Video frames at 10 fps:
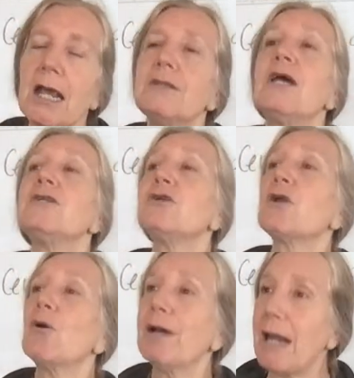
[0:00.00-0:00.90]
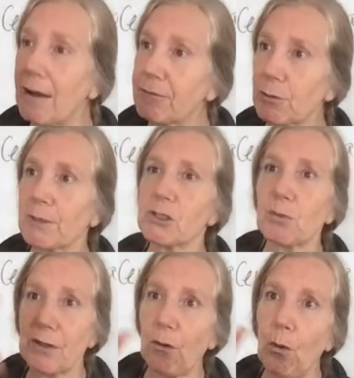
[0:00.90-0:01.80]
And then you go in afterwards
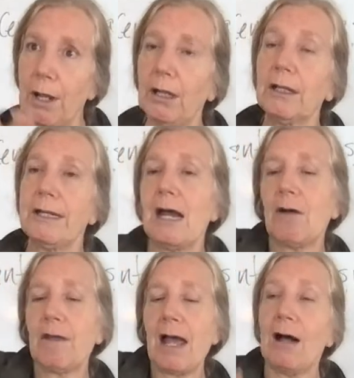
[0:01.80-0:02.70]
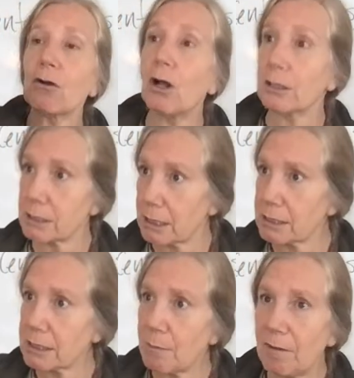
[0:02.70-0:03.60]
with oil, and now the alcohol has done
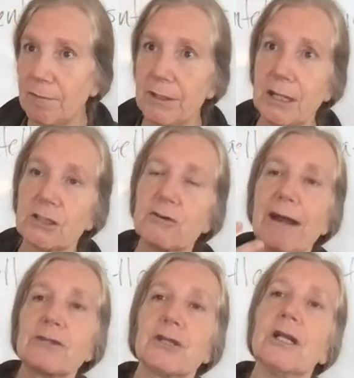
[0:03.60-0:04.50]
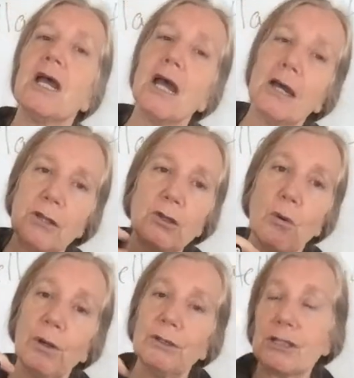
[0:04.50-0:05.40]
some of the extraction, and then the
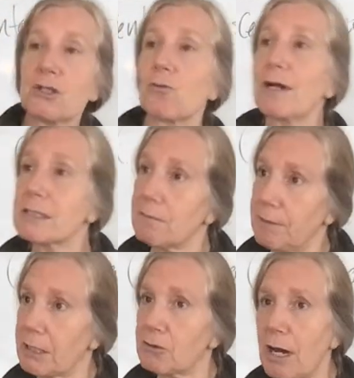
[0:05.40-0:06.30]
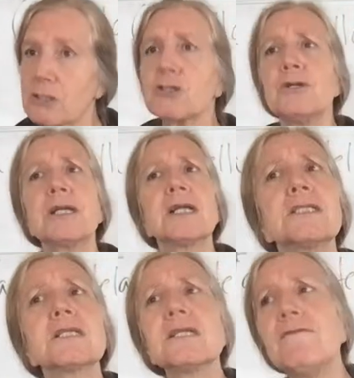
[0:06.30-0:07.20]
oil does the rest of the extraction. You
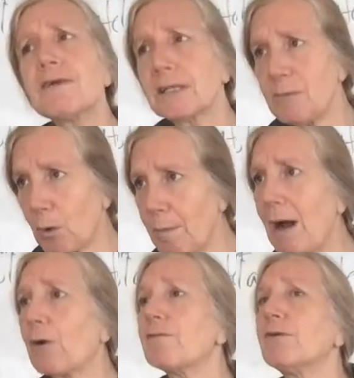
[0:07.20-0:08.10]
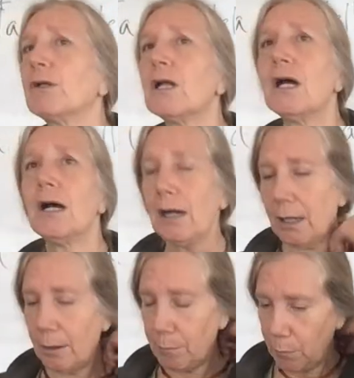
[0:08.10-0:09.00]
significantly more powerful mm.
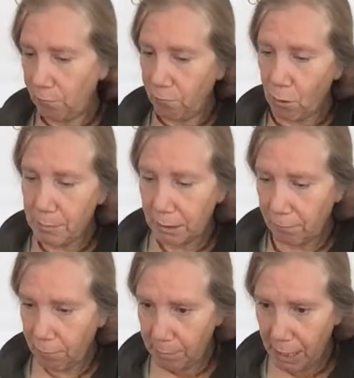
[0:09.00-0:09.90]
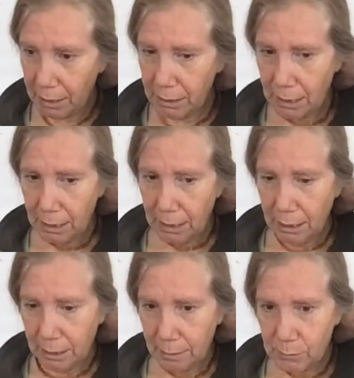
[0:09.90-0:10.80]
um, formula from that.
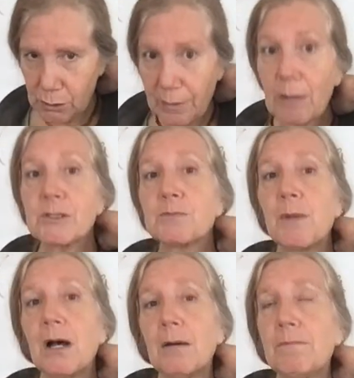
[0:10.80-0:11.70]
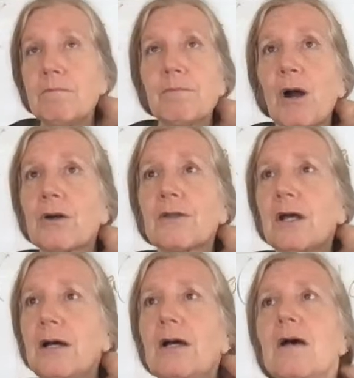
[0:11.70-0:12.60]
Um, so that was uh, part of
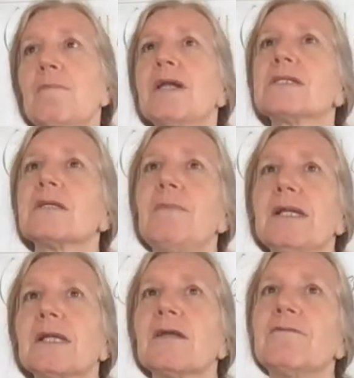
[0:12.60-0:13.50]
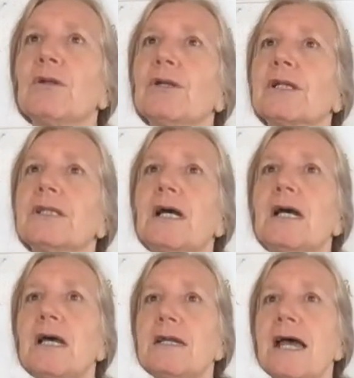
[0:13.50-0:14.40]
the medicine making. If you look at the
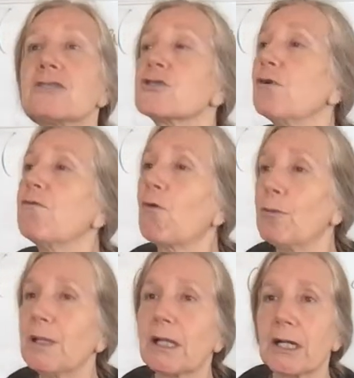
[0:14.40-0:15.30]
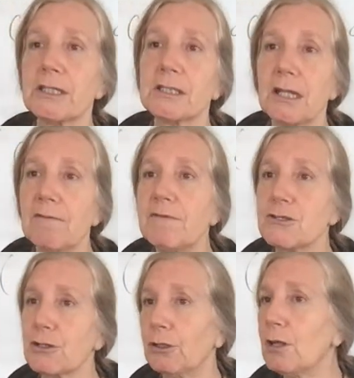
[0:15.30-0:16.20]
national formularies, the
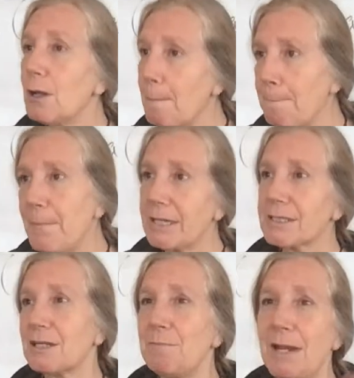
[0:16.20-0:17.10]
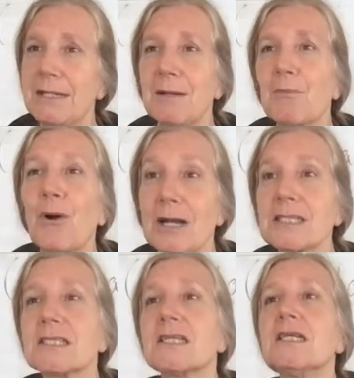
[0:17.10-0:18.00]
official medicine making
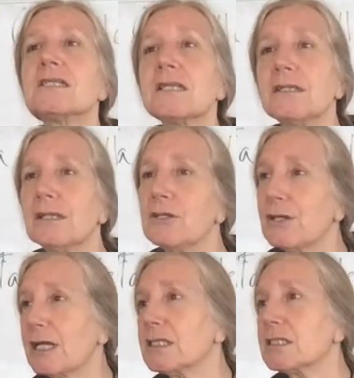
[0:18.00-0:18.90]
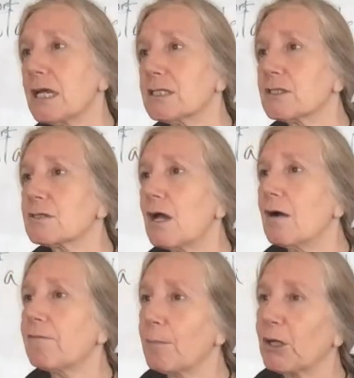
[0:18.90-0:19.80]
processes in the United States
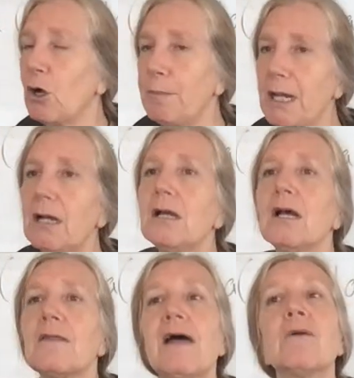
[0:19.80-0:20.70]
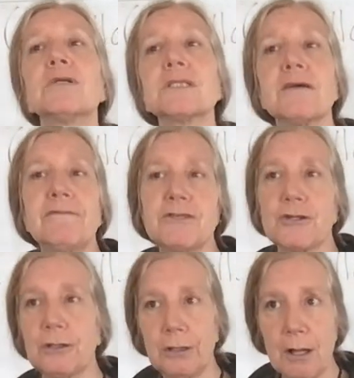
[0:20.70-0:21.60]
uh, pharmacopoeia, that was
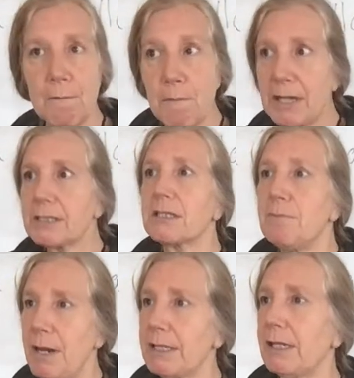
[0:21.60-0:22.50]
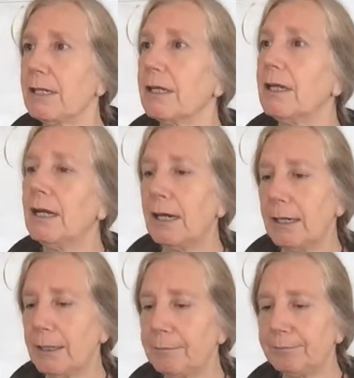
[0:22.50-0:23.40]
official medicine making
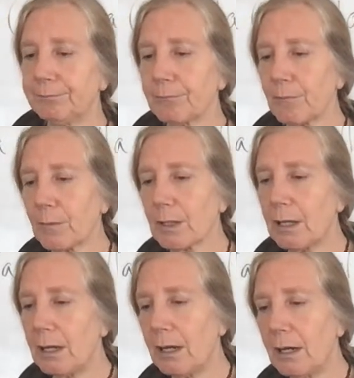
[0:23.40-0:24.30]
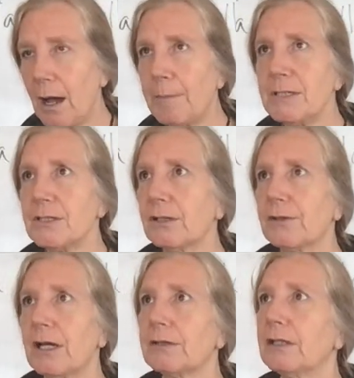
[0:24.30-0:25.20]
um, uh, up until
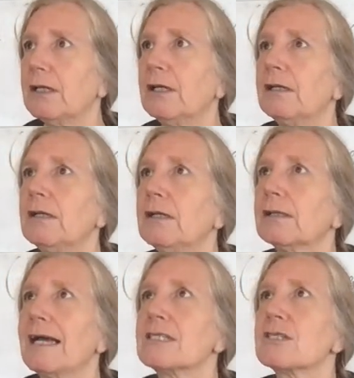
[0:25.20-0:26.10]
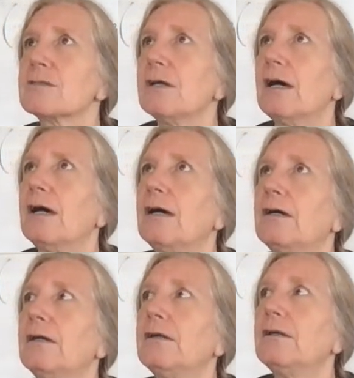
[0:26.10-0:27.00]
that the last.
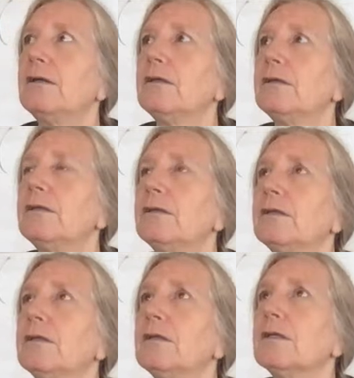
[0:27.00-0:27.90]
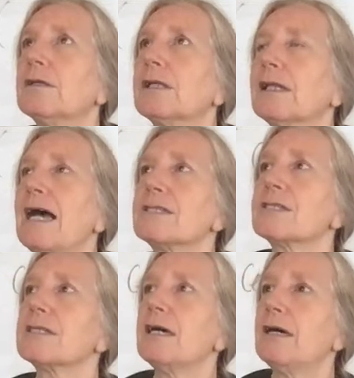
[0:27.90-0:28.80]
Uh, the
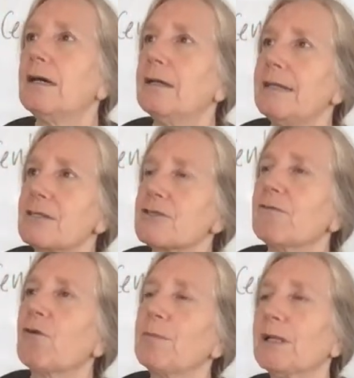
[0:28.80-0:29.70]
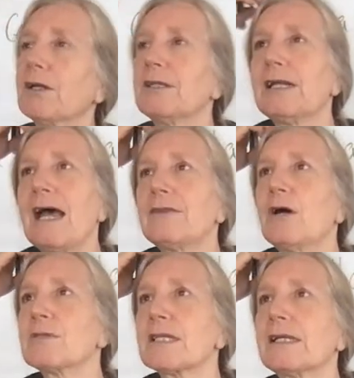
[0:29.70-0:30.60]
last uh, national formulary that had
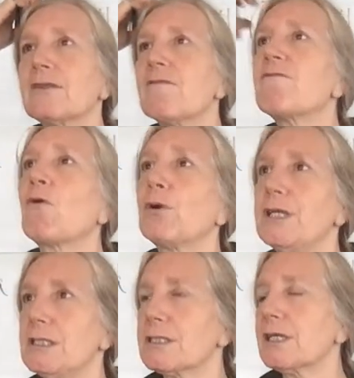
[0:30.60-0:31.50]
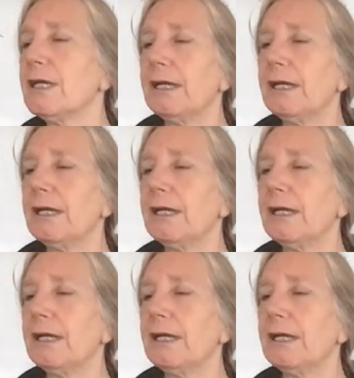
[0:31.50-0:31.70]
that was like in the 40s.